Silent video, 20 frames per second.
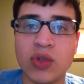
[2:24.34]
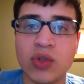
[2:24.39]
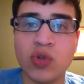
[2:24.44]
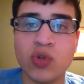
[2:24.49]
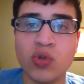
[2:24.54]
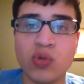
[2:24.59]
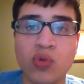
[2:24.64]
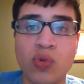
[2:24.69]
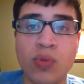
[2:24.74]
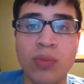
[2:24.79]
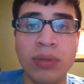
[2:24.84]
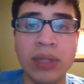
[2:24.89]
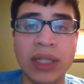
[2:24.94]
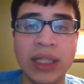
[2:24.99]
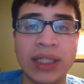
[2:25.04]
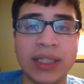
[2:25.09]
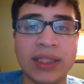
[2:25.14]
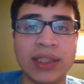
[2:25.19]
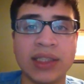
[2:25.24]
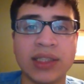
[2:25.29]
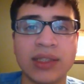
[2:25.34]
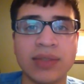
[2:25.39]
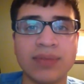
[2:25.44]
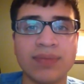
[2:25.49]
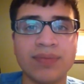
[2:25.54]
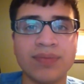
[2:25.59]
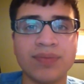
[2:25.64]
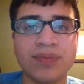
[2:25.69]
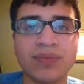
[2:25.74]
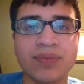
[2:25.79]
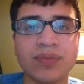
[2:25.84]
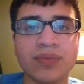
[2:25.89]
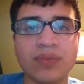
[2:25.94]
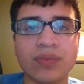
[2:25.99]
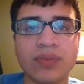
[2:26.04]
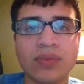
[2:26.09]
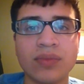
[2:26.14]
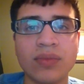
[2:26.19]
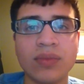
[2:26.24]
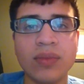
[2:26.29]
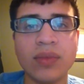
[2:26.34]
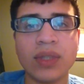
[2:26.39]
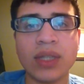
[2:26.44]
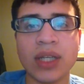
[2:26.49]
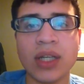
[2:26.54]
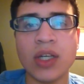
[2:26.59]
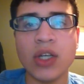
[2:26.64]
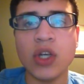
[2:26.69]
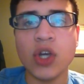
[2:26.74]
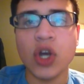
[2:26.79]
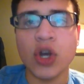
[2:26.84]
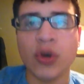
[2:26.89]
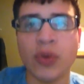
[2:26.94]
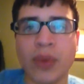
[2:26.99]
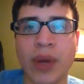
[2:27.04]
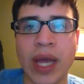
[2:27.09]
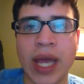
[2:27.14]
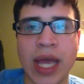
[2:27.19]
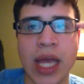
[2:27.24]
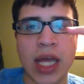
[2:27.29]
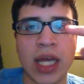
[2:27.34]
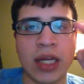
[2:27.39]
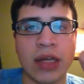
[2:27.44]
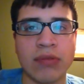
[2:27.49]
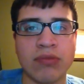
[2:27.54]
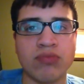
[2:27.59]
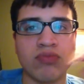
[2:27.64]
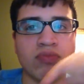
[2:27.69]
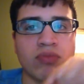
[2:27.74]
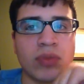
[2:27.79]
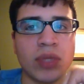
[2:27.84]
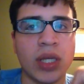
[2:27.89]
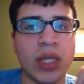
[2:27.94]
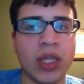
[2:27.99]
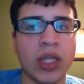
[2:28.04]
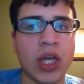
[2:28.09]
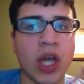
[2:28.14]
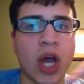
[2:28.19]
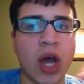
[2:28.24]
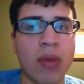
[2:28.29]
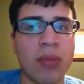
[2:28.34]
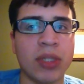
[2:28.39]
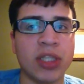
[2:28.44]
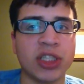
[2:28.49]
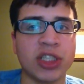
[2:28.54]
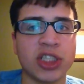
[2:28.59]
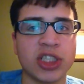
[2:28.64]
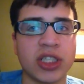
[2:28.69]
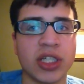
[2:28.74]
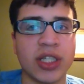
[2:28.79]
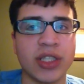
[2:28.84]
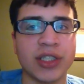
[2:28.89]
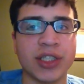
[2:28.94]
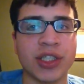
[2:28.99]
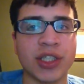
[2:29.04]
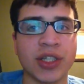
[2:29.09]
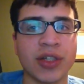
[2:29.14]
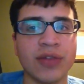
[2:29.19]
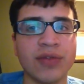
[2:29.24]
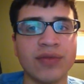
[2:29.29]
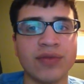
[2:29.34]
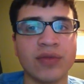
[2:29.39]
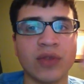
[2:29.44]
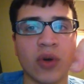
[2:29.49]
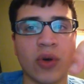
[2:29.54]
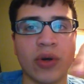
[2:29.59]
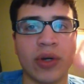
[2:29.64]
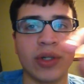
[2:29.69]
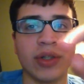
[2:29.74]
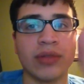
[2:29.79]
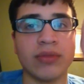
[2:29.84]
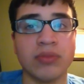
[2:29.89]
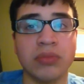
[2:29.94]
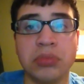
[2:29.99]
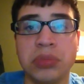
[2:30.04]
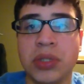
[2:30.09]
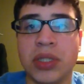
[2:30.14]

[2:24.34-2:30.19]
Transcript: to please go and in the comments and stuff or in,